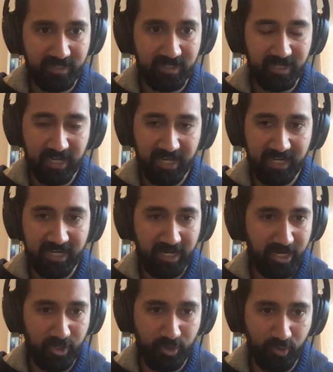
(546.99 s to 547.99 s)
Like, and
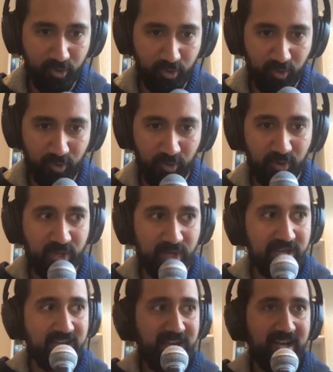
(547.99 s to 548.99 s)
I don't know
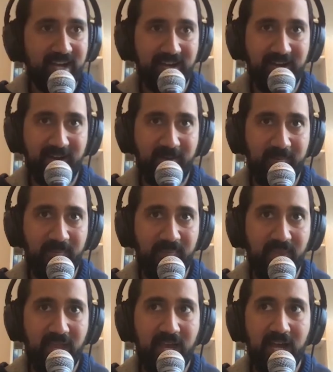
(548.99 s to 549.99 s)
um,
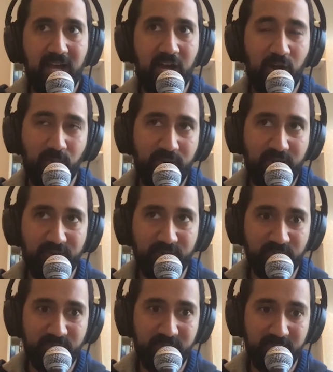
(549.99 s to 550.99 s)
how many of
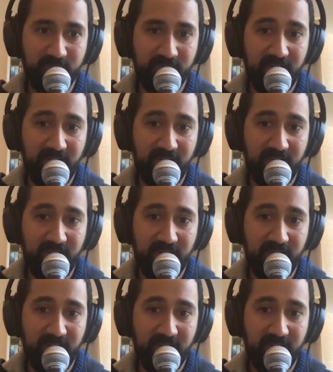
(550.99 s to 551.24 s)
those people.